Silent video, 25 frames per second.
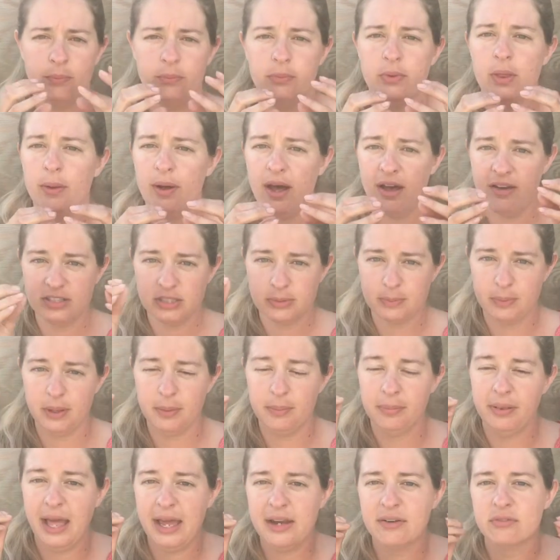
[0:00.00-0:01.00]
they'll have us put
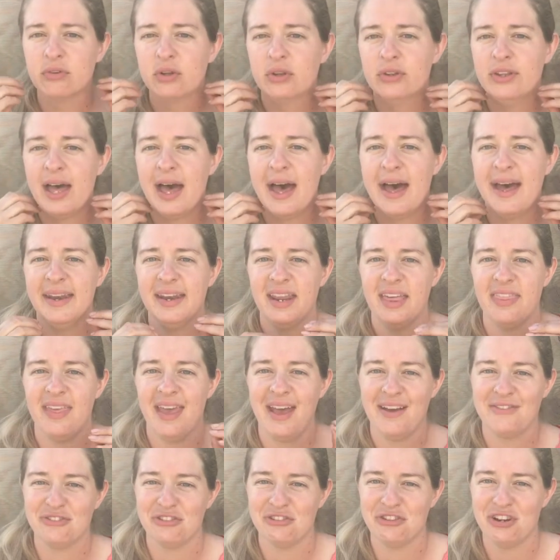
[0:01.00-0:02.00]
a blindfold on, and they
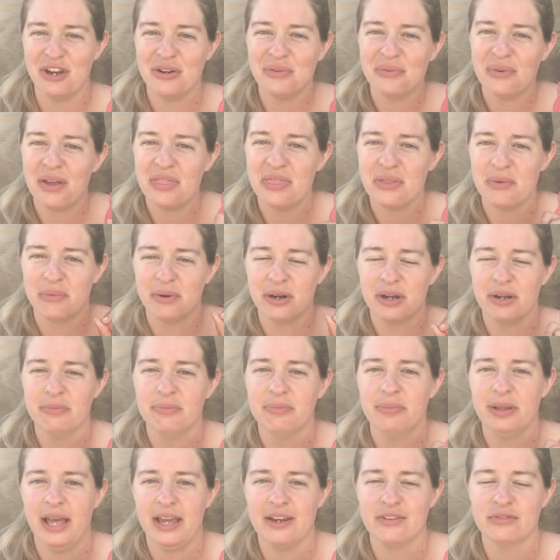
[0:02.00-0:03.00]
have to try to write the
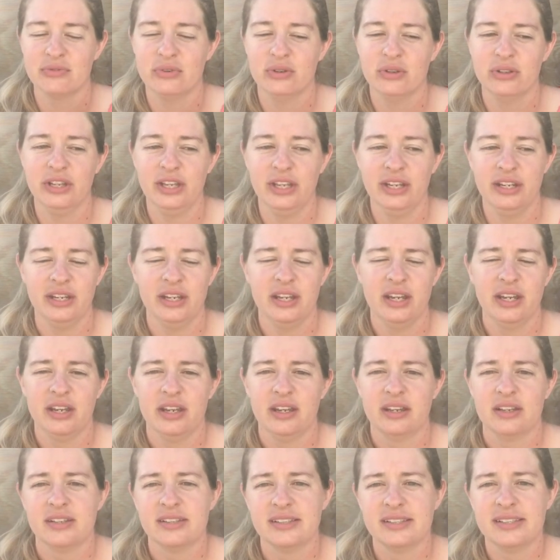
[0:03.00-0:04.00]
word blindfolded.
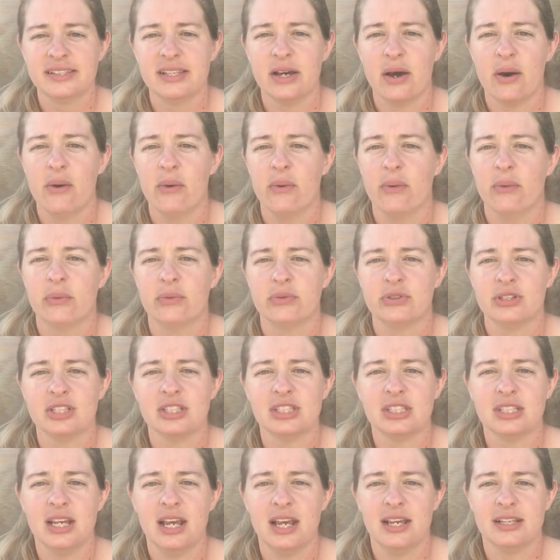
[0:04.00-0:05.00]
So
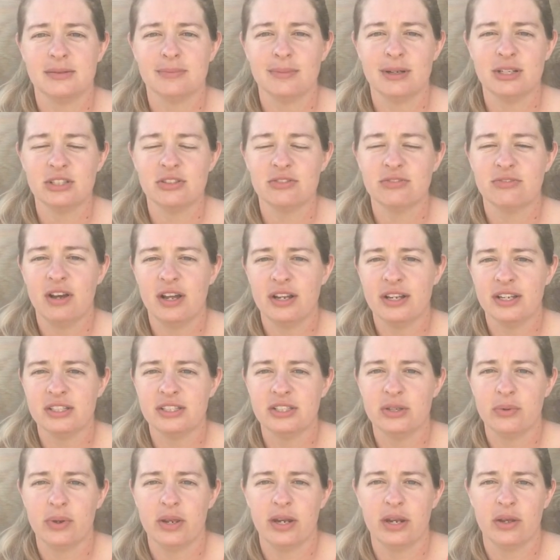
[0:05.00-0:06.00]
just as much fun
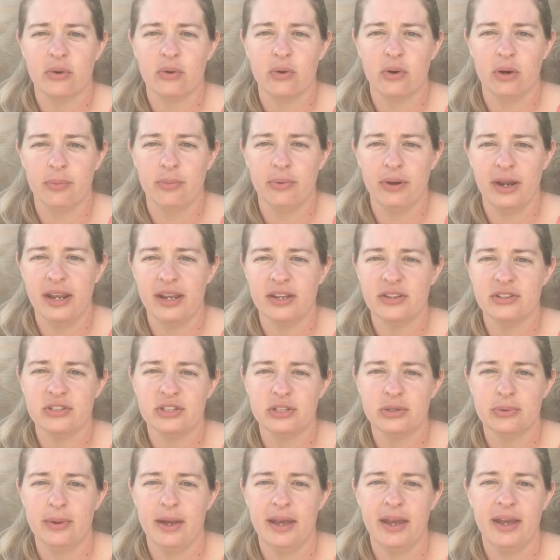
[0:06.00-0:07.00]
as you can incorporate
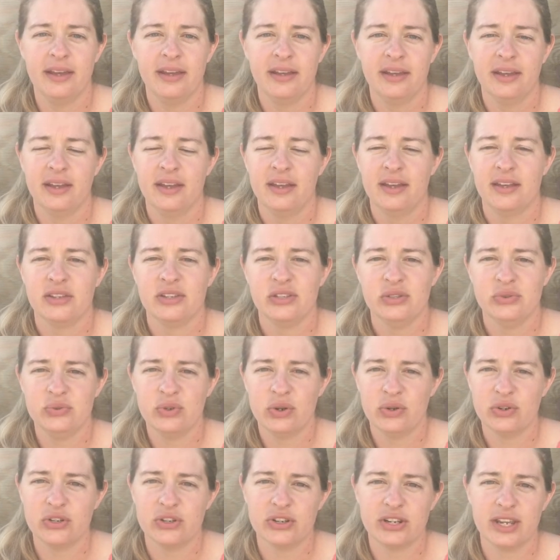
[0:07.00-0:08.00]
into it. You
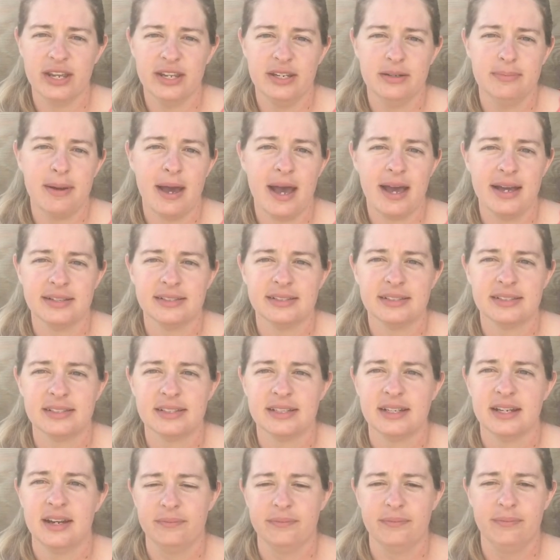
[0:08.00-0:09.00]
know your kid
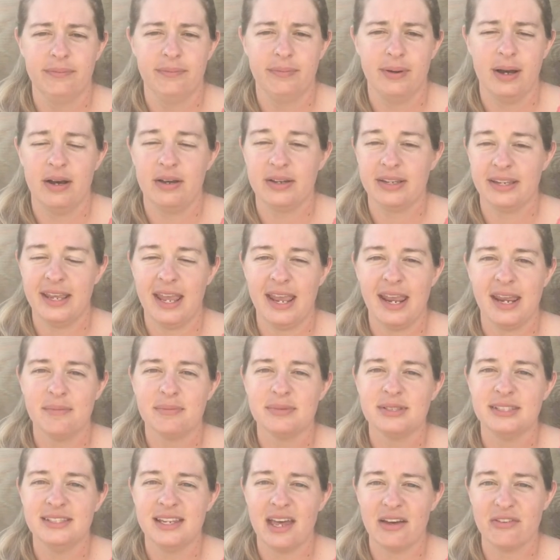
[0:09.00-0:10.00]
best, but
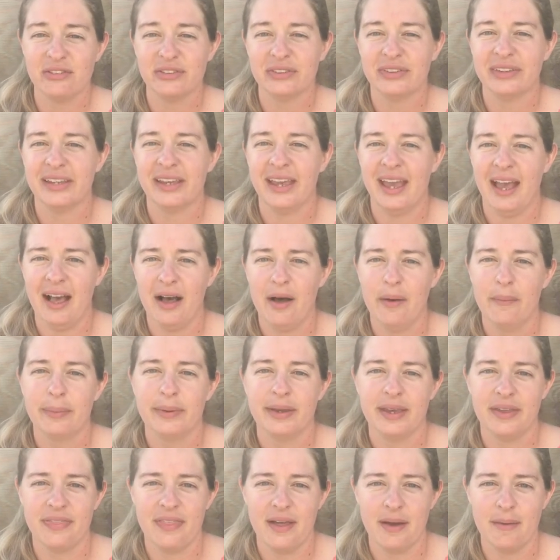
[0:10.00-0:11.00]
games definitely help
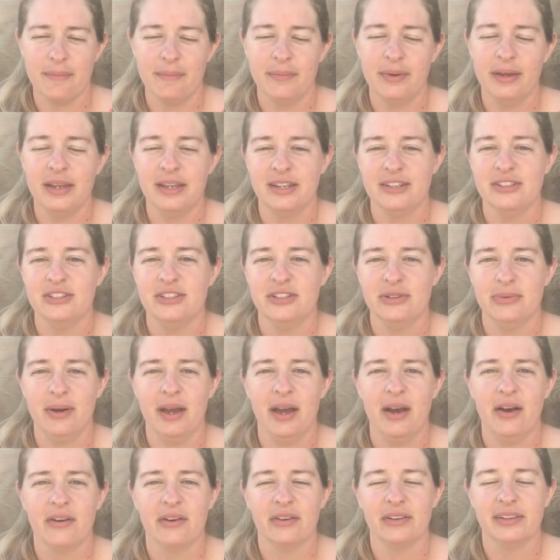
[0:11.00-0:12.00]
get them into
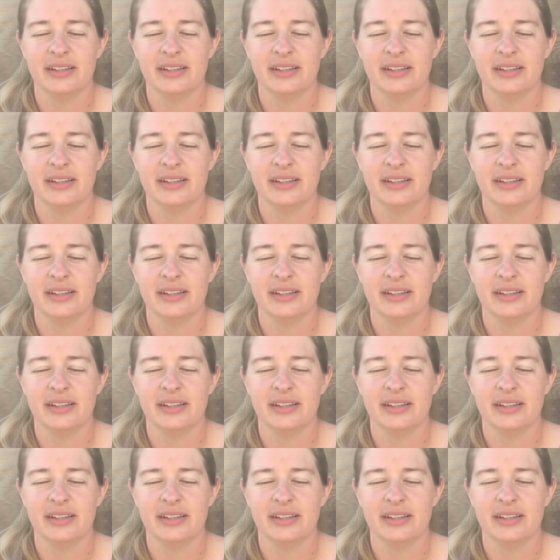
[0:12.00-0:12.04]
it, or